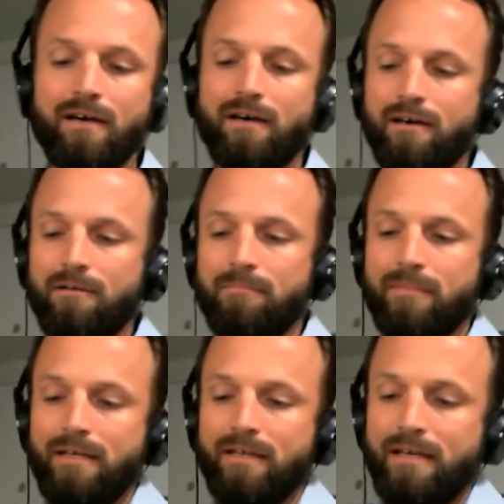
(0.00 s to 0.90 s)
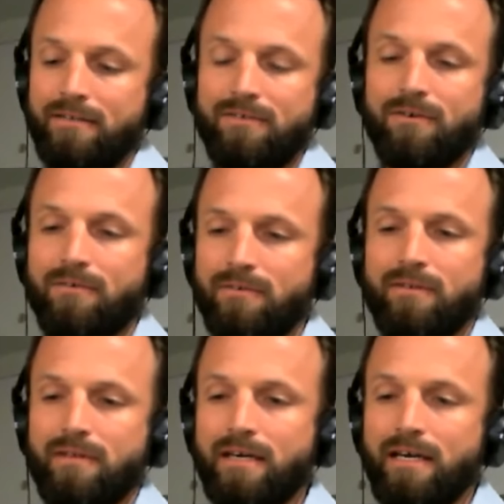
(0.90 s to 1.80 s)
Um, and, and, so,
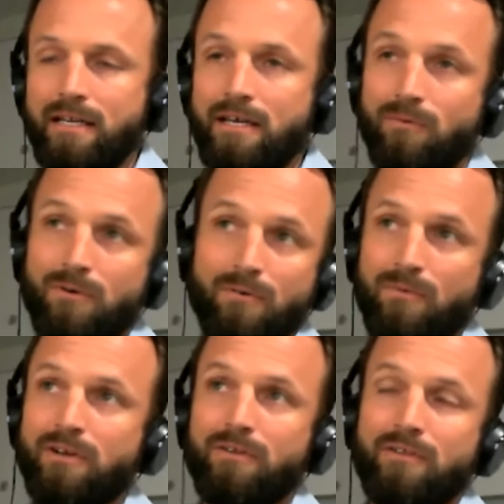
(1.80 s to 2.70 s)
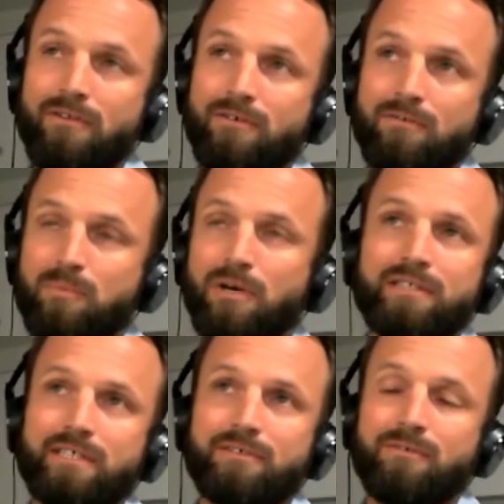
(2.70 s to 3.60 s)
and then we're, you know, those
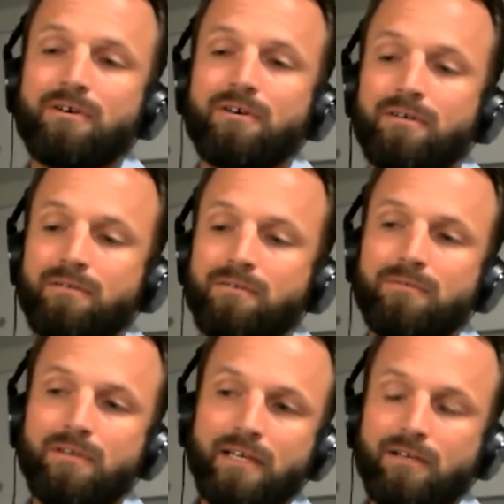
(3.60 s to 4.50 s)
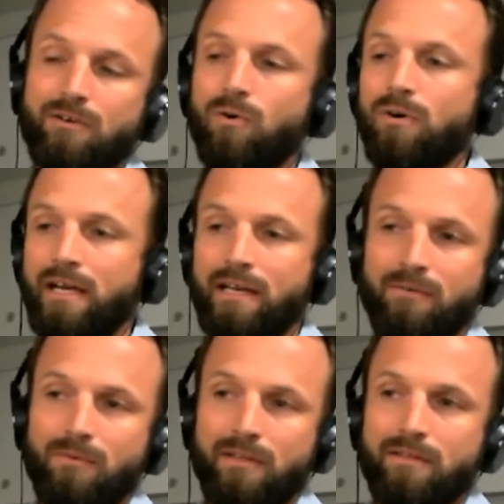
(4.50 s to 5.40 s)
projects are, are really
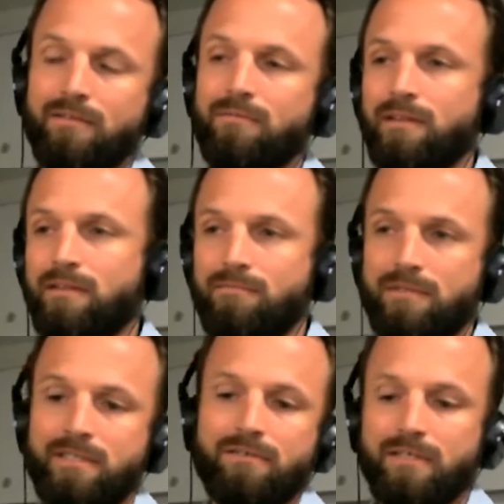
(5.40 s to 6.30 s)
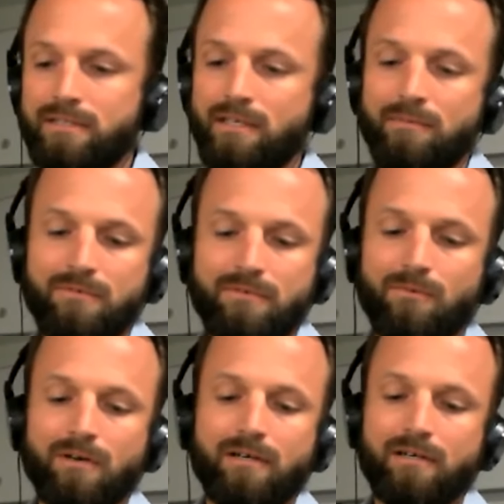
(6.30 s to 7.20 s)
coordinating with, with the facilities teams to
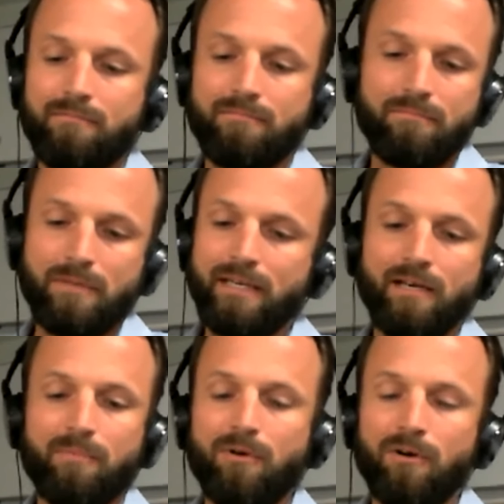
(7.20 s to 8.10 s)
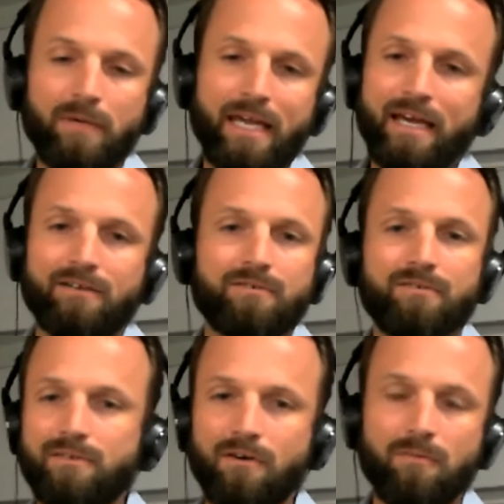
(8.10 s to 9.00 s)
work on picking up all mechanical
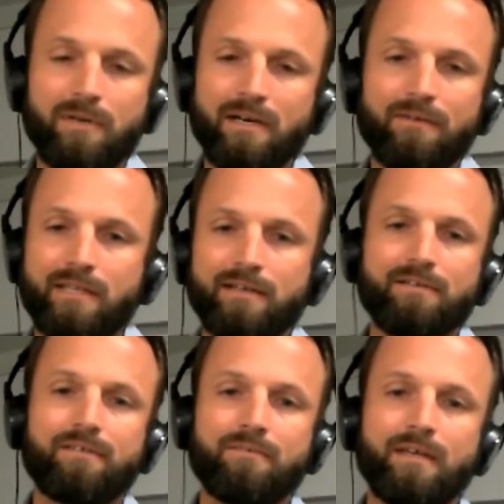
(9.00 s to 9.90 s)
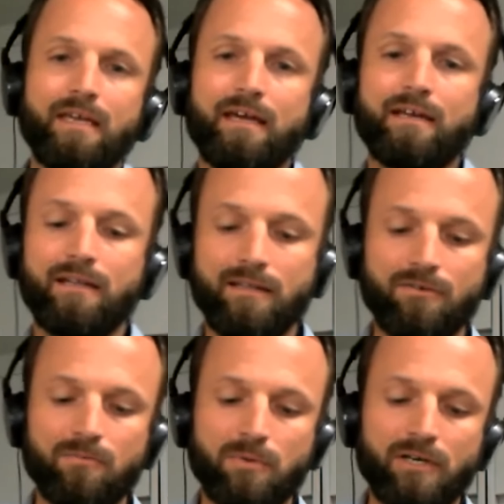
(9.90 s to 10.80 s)
scope and everything else that we can in
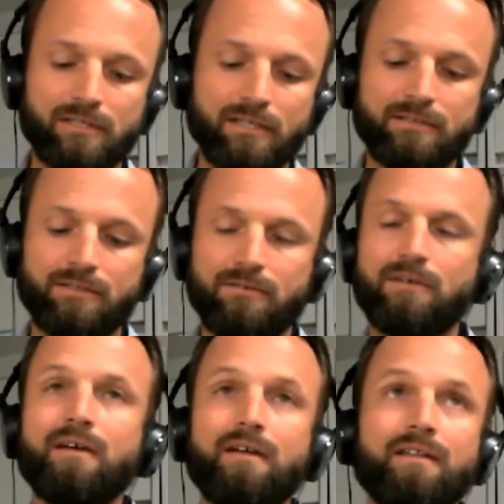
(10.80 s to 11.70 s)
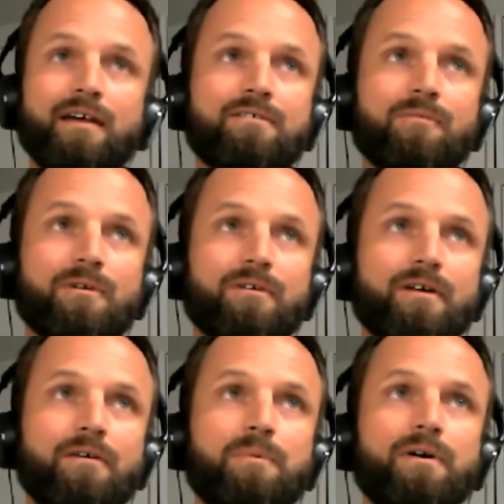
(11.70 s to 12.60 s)
those projects. So that's a real
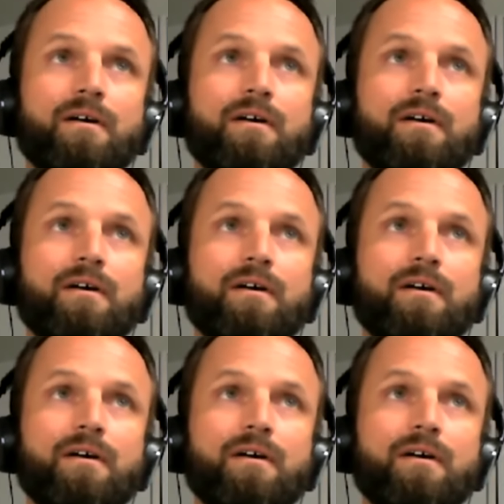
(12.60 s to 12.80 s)
help.